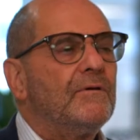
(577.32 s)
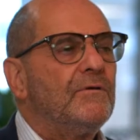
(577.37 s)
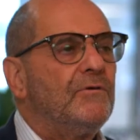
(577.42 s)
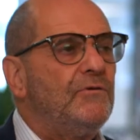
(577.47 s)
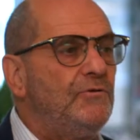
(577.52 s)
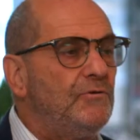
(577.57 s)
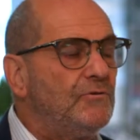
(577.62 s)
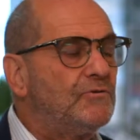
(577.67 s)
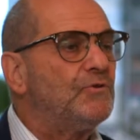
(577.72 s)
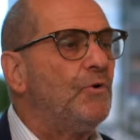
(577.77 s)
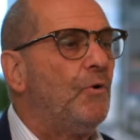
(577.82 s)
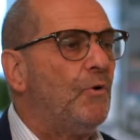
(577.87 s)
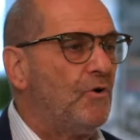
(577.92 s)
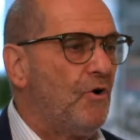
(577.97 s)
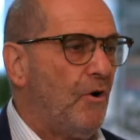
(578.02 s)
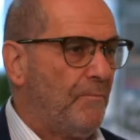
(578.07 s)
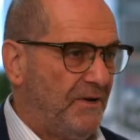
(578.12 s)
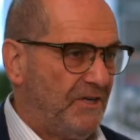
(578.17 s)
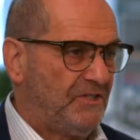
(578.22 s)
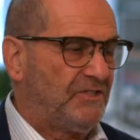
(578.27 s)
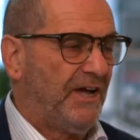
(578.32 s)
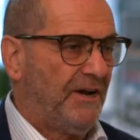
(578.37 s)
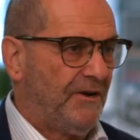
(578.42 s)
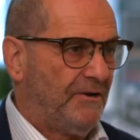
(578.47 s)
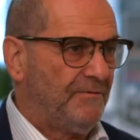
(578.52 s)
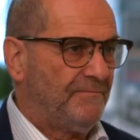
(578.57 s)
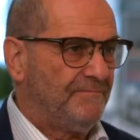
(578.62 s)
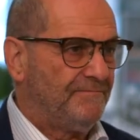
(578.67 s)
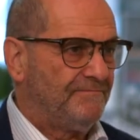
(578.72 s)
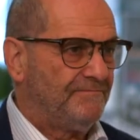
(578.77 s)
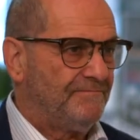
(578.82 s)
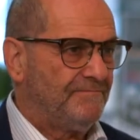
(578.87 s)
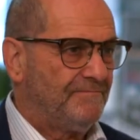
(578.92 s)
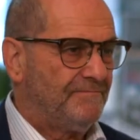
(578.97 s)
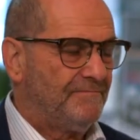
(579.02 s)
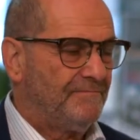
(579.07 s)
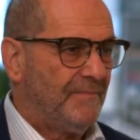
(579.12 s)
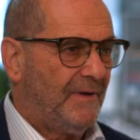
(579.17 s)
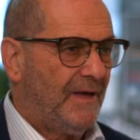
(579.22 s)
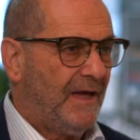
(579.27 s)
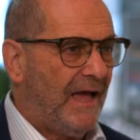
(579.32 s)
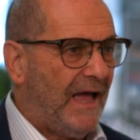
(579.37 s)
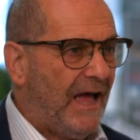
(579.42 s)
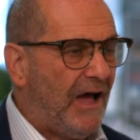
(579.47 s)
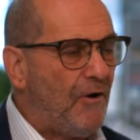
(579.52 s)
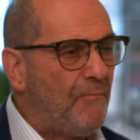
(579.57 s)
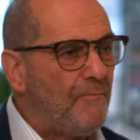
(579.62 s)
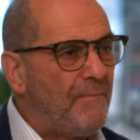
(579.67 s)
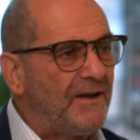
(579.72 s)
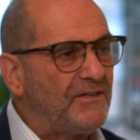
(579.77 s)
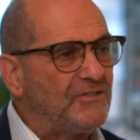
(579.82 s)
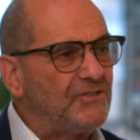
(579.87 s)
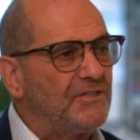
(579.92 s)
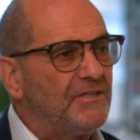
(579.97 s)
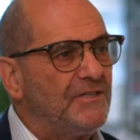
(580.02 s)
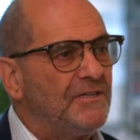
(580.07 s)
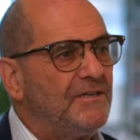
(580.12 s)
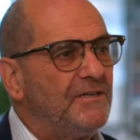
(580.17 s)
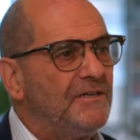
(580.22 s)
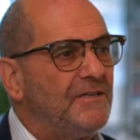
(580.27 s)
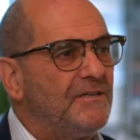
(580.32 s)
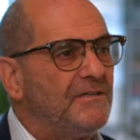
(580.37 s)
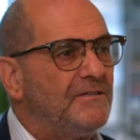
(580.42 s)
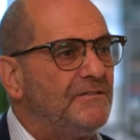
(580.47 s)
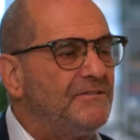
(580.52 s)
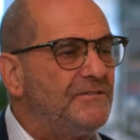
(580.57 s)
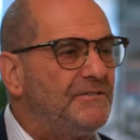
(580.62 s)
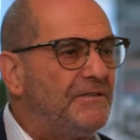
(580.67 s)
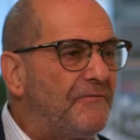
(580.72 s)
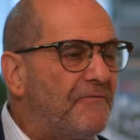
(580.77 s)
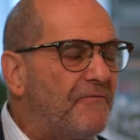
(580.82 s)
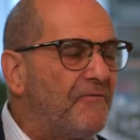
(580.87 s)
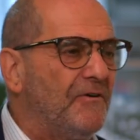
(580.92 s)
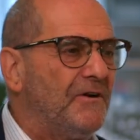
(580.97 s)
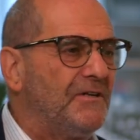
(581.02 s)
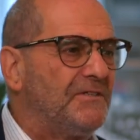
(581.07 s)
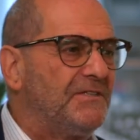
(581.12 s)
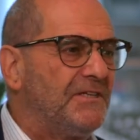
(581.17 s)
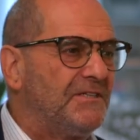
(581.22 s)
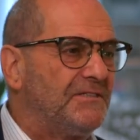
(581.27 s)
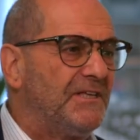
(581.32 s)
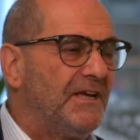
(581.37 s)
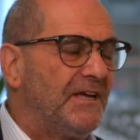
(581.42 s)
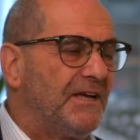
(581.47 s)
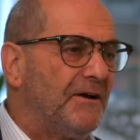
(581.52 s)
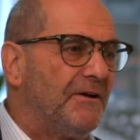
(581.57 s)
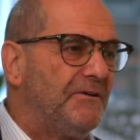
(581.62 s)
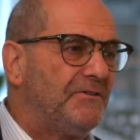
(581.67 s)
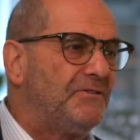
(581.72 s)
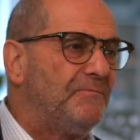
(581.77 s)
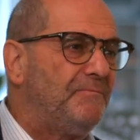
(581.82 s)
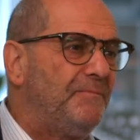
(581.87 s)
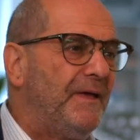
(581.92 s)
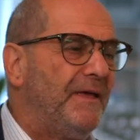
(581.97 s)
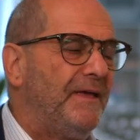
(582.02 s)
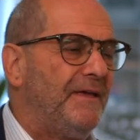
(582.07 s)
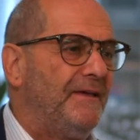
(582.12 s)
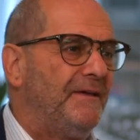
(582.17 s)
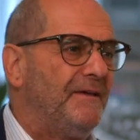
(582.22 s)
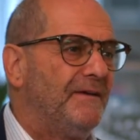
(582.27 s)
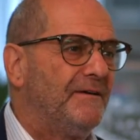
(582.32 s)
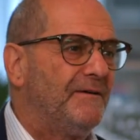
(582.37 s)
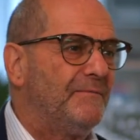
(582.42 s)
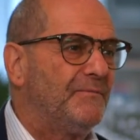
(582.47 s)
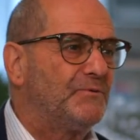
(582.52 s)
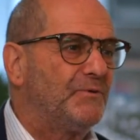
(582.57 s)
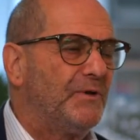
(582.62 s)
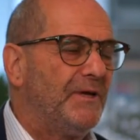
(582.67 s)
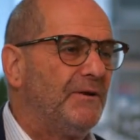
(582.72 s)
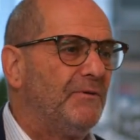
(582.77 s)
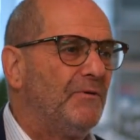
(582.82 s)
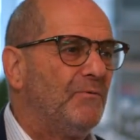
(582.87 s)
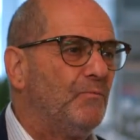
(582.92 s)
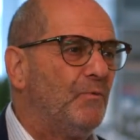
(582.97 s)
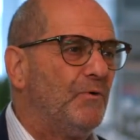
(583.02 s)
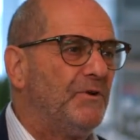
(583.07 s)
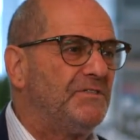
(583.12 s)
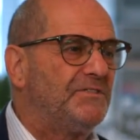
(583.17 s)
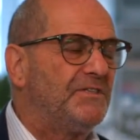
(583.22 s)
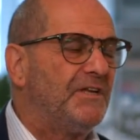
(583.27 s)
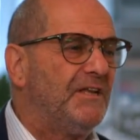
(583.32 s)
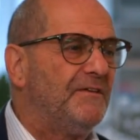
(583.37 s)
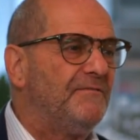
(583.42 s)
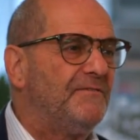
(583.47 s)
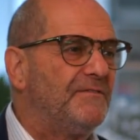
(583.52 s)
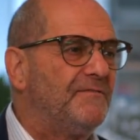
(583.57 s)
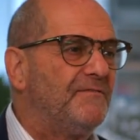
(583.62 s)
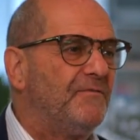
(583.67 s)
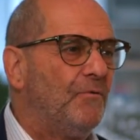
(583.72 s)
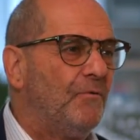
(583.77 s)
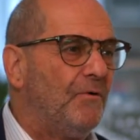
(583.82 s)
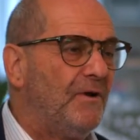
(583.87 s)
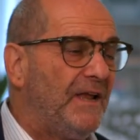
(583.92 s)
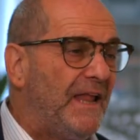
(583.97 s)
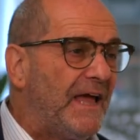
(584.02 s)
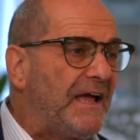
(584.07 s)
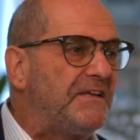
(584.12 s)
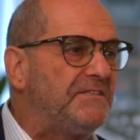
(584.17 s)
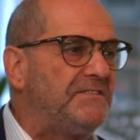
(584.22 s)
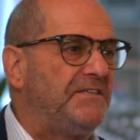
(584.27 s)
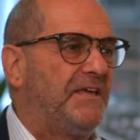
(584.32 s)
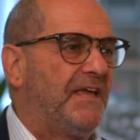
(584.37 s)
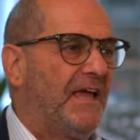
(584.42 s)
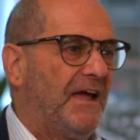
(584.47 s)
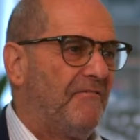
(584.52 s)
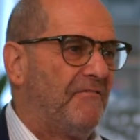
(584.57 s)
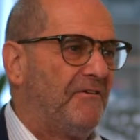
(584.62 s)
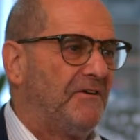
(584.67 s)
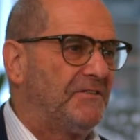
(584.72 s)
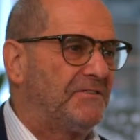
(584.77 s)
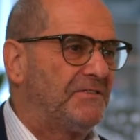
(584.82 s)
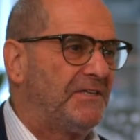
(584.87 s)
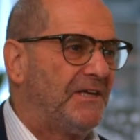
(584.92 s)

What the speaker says: You talk omnichannel. How much difference is there going to be between what is delivered for legacy carriers